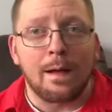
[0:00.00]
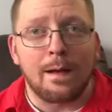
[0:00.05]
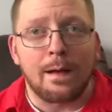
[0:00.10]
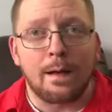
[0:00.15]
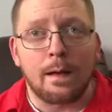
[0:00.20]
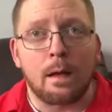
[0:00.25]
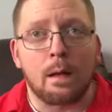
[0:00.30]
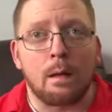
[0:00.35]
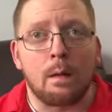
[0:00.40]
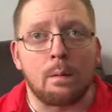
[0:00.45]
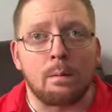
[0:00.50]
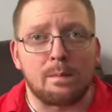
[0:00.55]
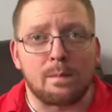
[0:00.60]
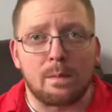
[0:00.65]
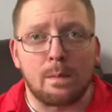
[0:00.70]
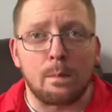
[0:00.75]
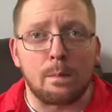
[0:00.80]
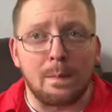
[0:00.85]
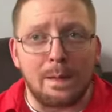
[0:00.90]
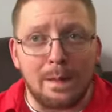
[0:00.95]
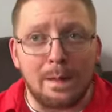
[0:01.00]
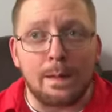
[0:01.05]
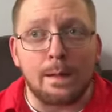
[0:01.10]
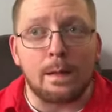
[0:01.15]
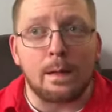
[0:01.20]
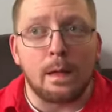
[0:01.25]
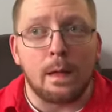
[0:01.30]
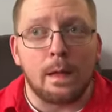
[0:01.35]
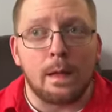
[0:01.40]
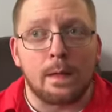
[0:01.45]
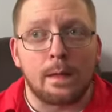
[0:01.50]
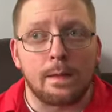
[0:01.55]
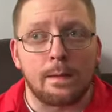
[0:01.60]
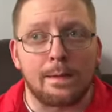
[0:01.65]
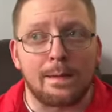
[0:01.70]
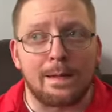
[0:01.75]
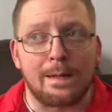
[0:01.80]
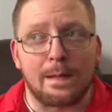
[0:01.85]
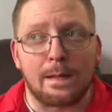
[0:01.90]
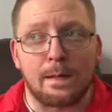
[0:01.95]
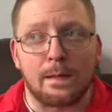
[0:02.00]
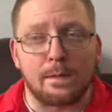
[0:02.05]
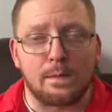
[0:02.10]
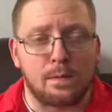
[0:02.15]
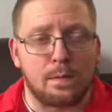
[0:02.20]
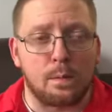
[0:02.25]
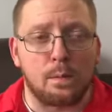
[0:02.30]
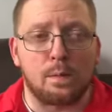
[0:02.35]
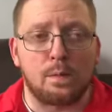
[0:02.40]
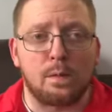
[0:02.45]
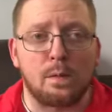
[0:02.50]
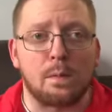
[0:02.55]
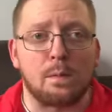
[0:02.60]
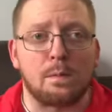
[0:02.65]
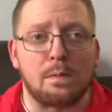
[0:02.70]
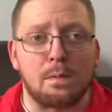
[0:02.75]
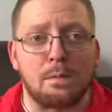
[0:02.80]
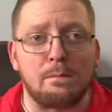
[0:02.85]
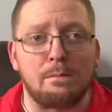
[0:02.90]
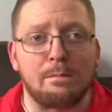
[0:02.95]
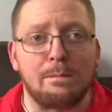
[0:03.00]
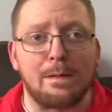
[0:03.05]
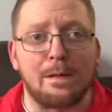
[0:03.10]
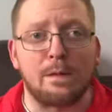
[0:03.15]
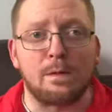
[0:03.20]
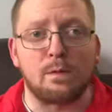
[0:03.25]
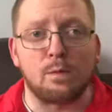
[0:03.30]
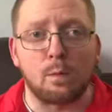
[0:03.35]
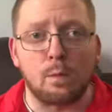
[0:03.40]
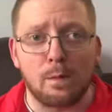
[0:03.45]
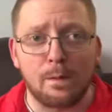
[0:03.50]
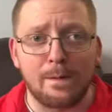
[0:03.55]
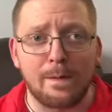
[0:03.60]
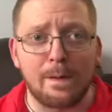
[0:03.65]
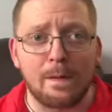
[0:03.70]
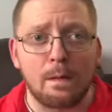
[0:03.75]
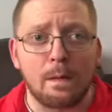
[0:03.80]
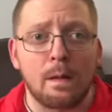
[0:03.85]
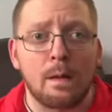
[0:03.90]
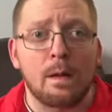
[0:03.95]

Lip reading: to me, the subscription fee is worth it.